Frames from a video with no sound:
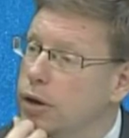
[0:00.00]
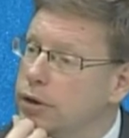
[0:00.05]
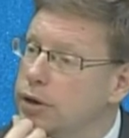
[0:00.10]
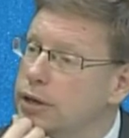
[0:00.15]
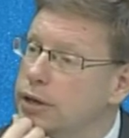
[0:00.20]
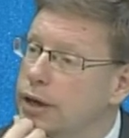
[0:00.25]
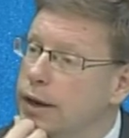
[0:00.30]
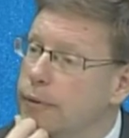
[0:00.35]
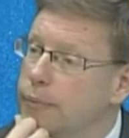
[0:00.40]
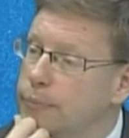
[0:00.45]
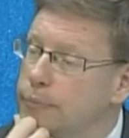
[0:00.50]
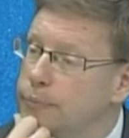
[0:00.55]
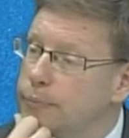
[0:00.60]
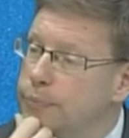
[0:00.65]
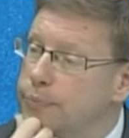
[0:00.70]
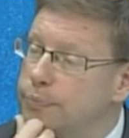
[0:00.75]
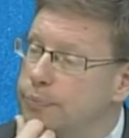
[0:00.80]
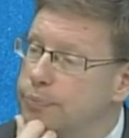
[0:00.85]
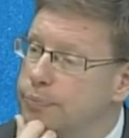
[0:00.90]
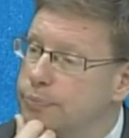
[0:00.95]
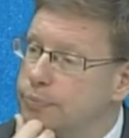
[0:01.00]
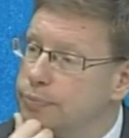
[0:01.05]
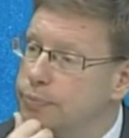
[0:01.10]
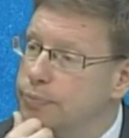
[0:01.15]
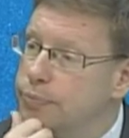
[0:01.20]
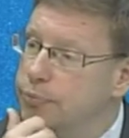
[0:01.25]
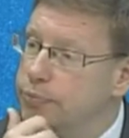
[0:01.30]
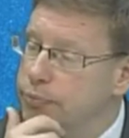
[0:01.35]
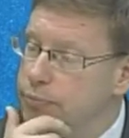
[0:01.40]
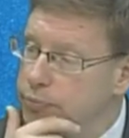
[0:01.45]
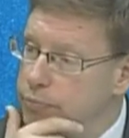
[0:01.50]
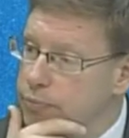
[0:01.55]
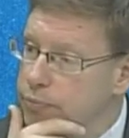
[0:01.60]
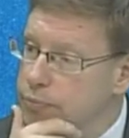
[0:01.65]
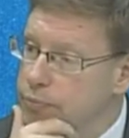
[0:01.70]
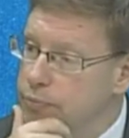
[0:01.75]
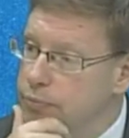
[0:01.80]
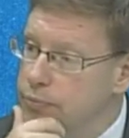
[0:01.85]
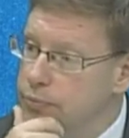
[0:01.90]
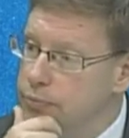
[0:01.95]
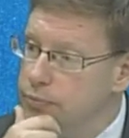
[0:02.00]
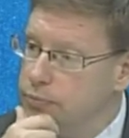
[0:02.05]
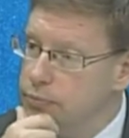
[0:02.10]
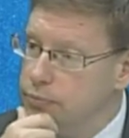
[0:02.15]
Even those clients that are calling,